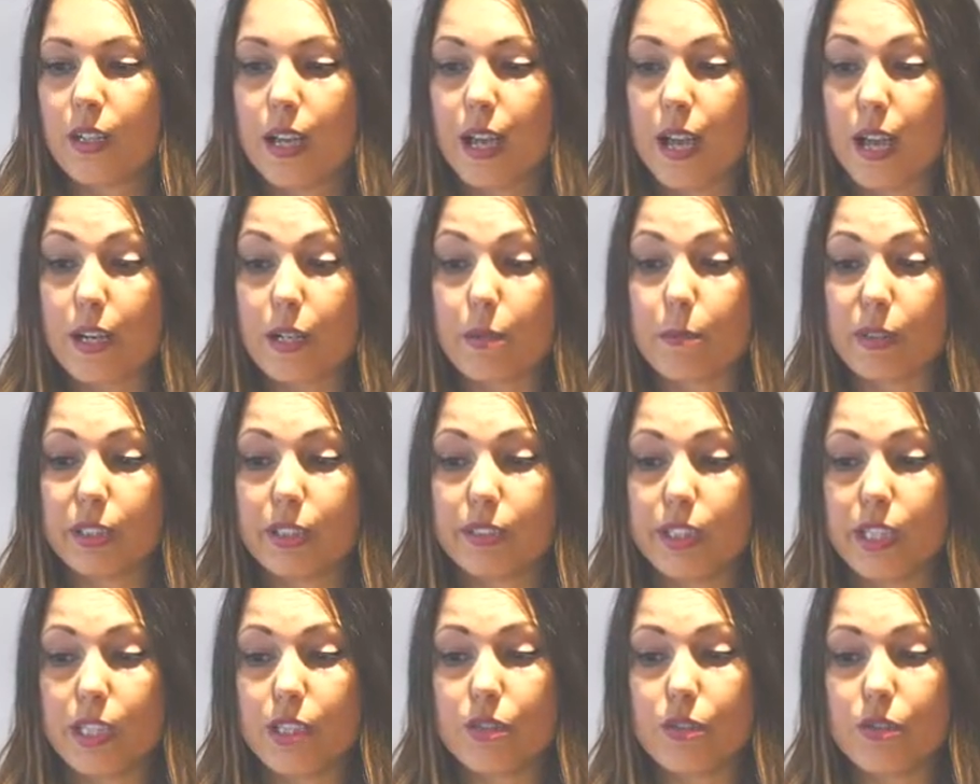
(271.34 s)

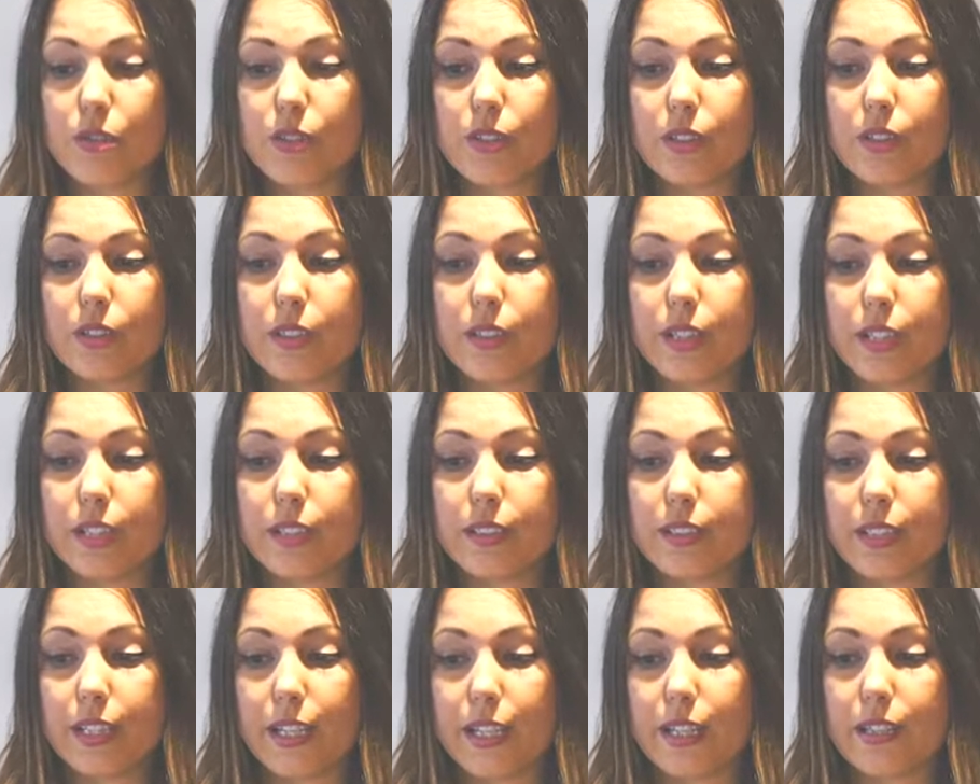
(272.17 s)
Animal tissue
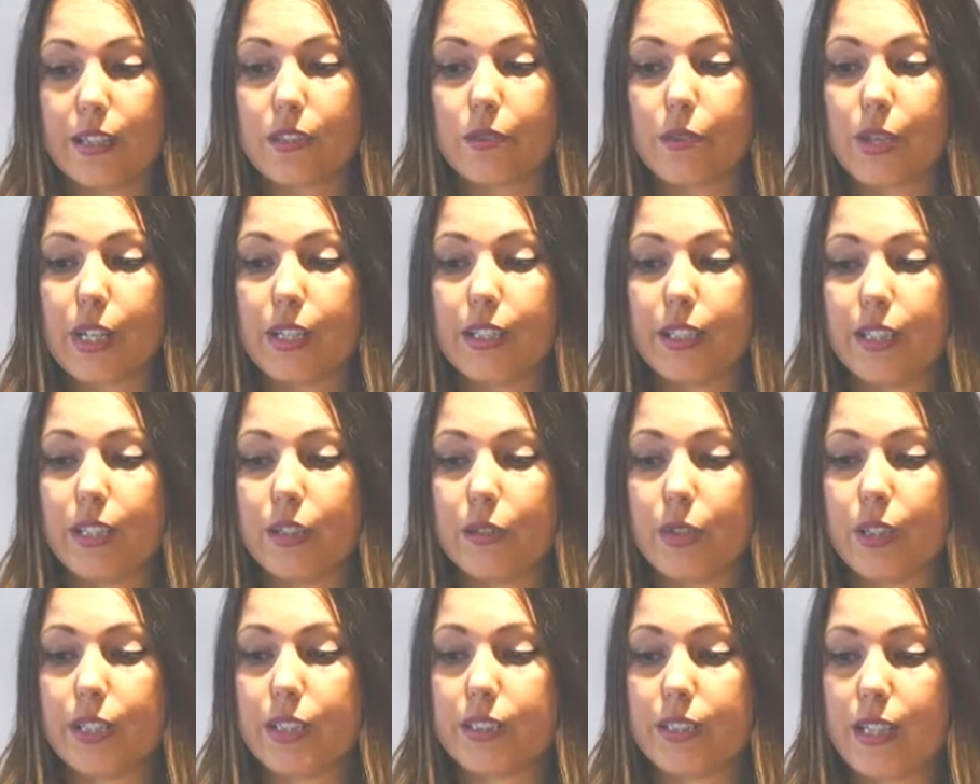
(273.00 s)
intake greatly
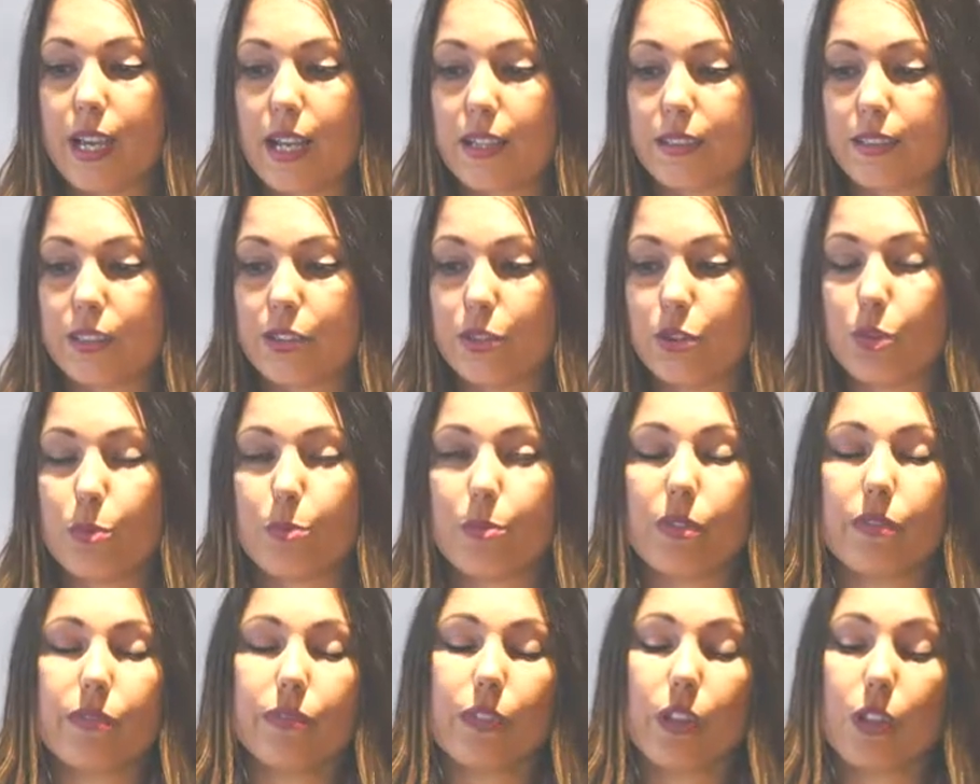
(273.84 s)
increased access to
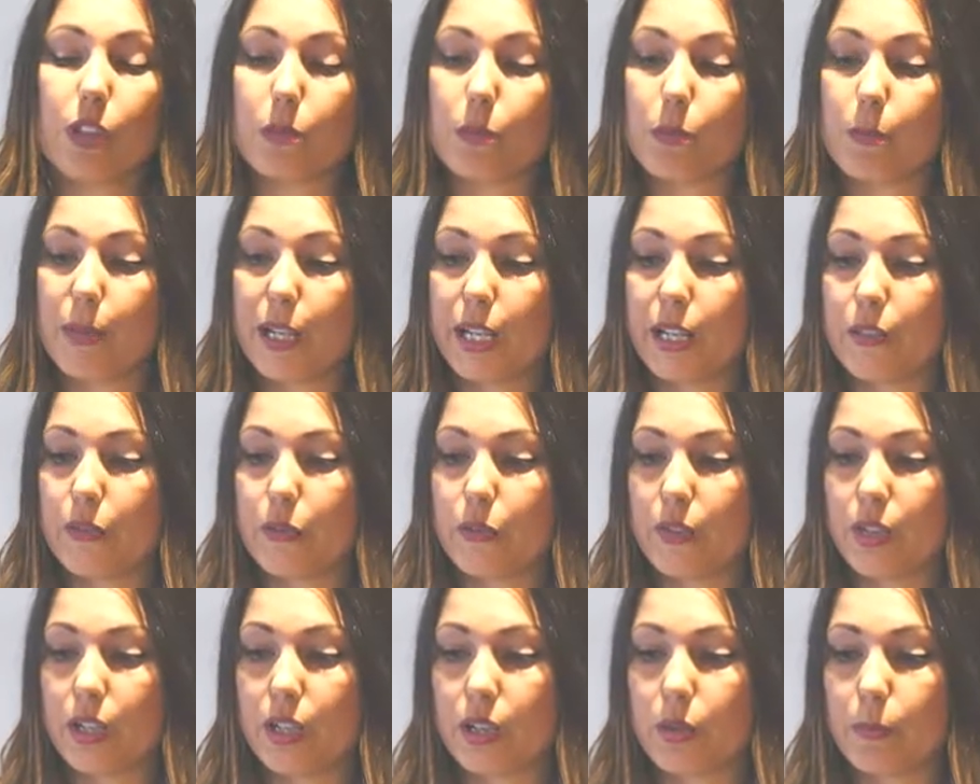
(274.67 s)
perform
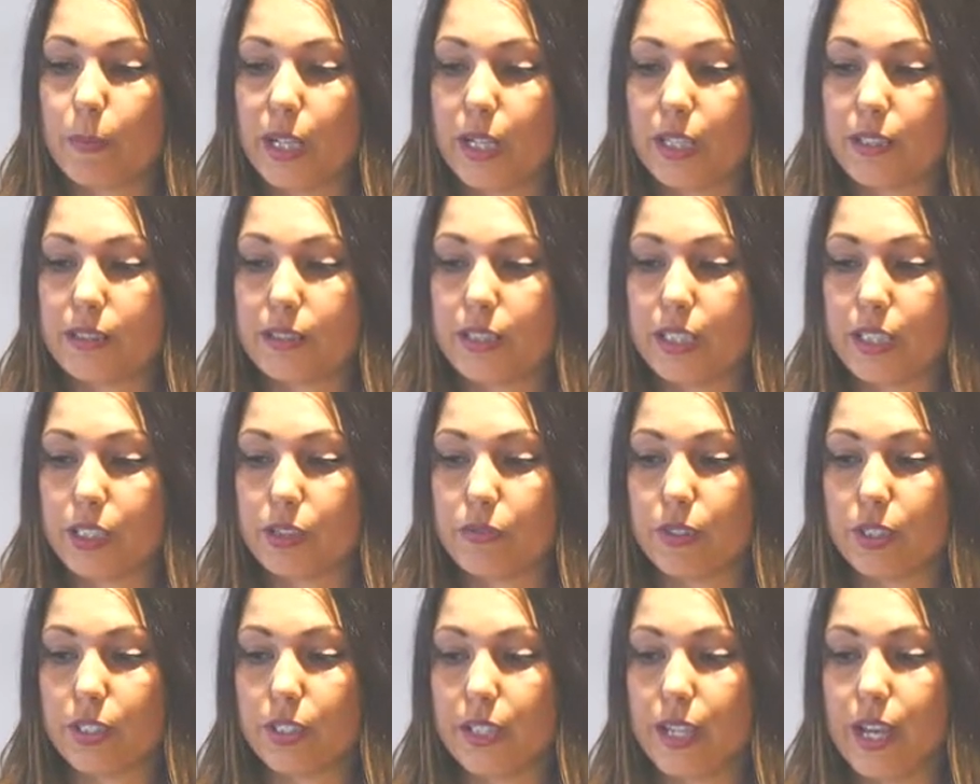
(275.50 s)
omega-3 and omega-6
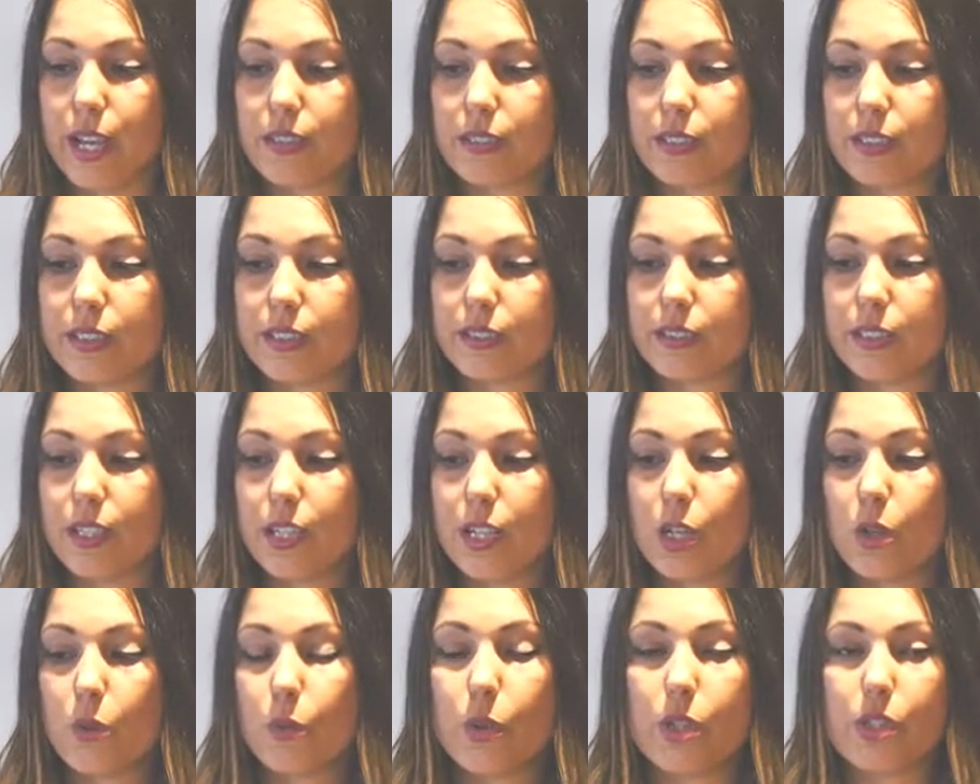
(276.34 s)
fatty acids,
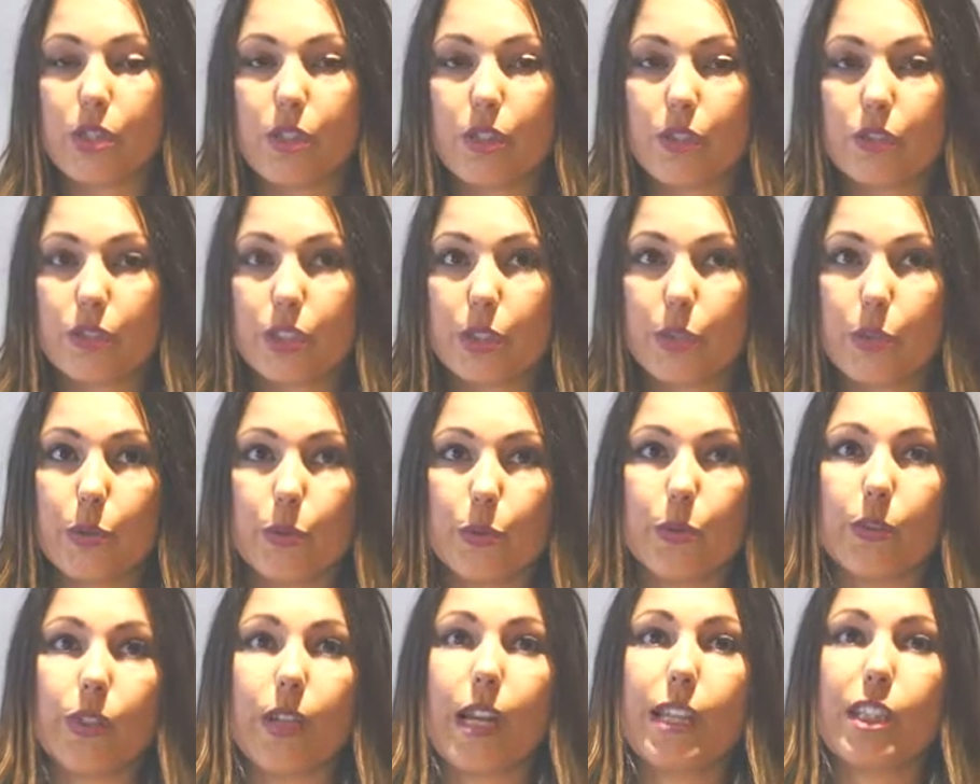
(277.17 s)
which
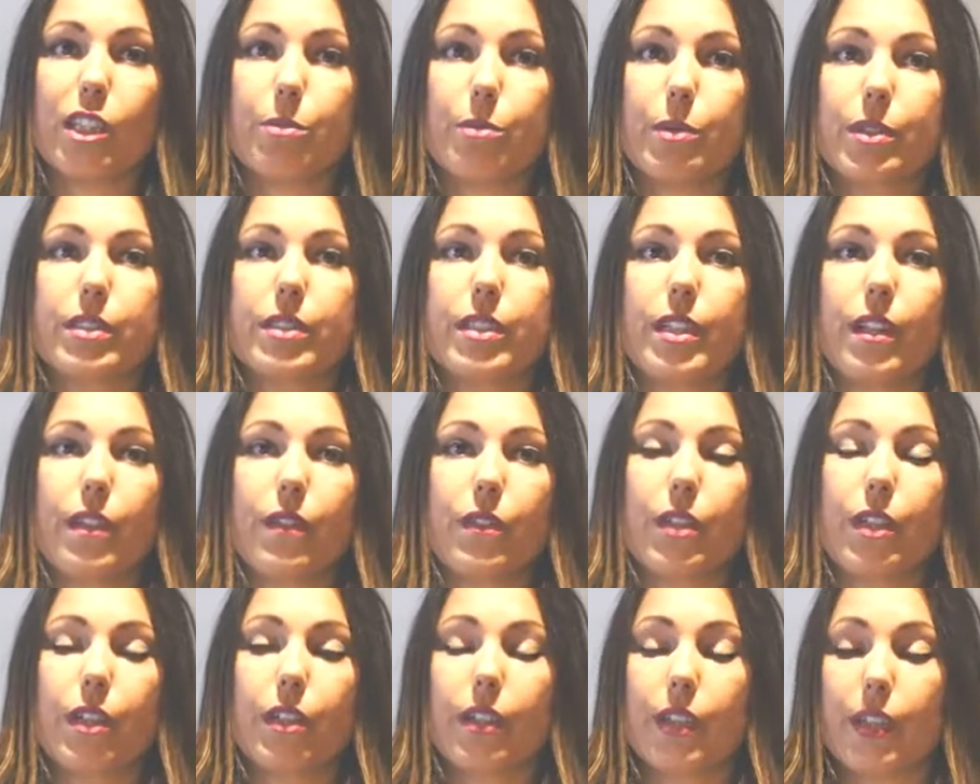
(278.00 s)
constitute 90%
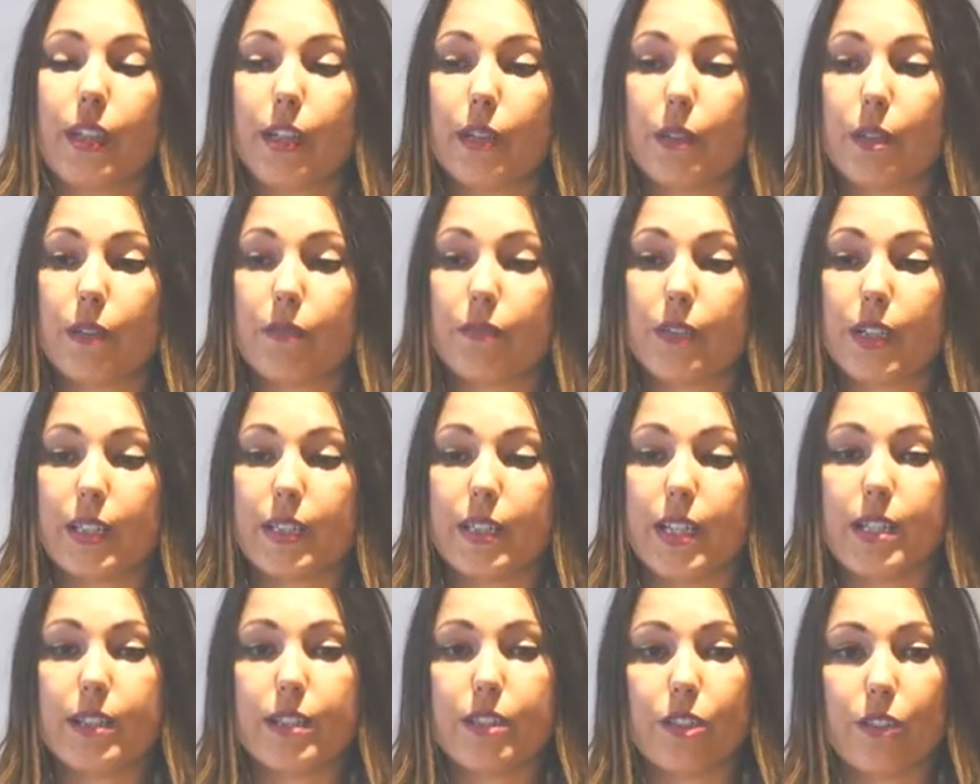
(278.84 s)
of the uh,
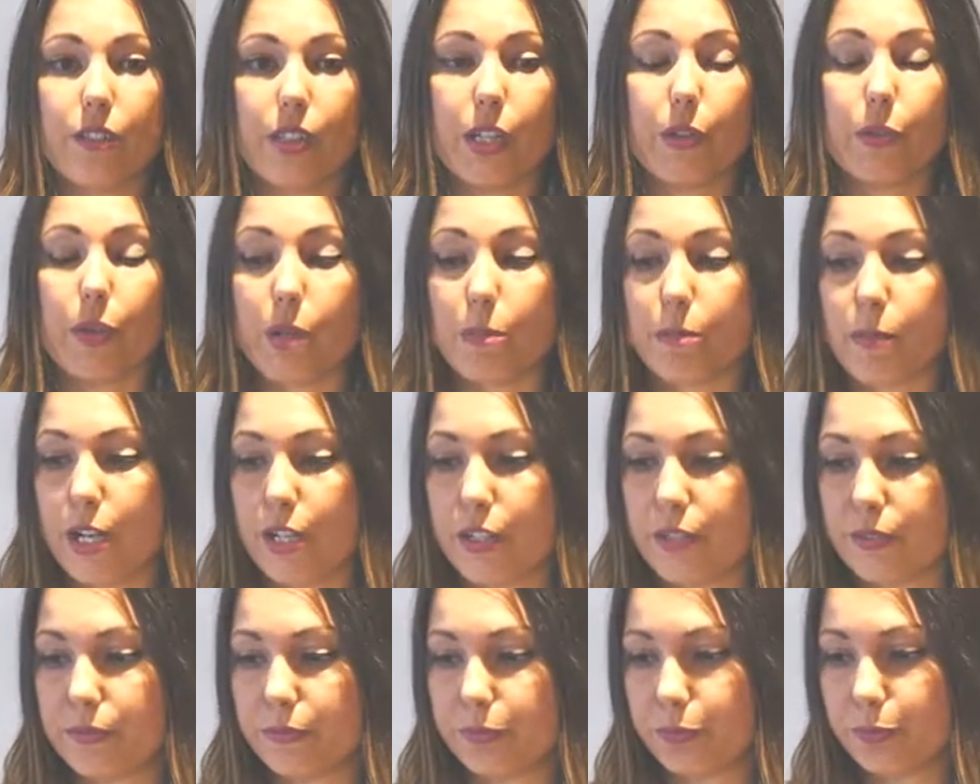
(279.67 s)
fatty acids on the gray
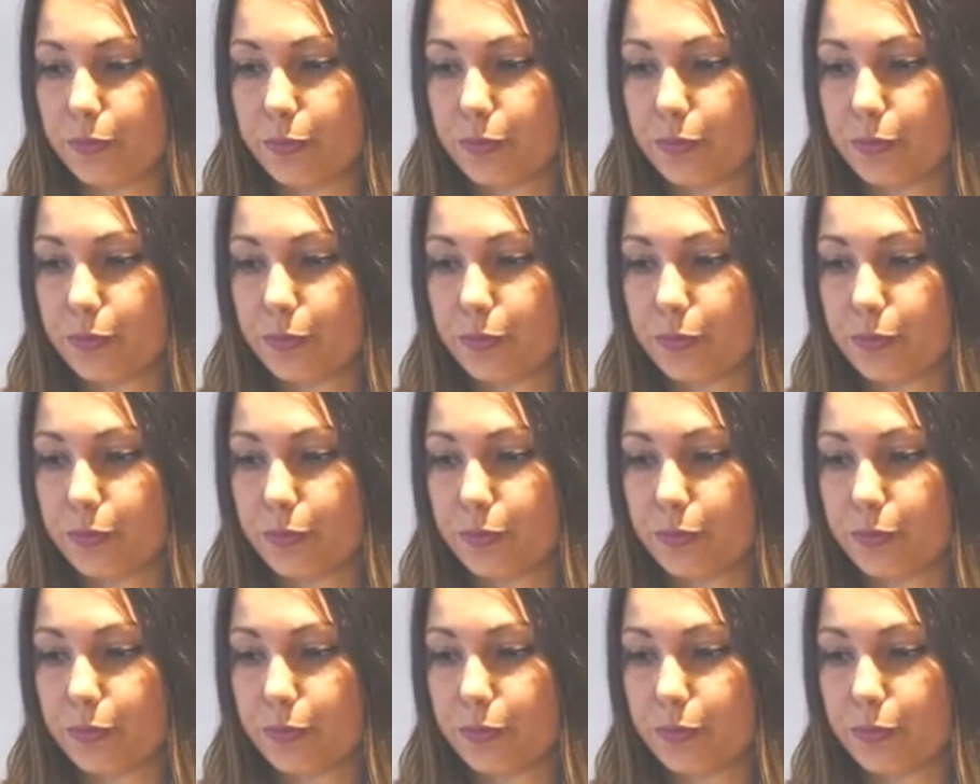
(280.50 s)
matter.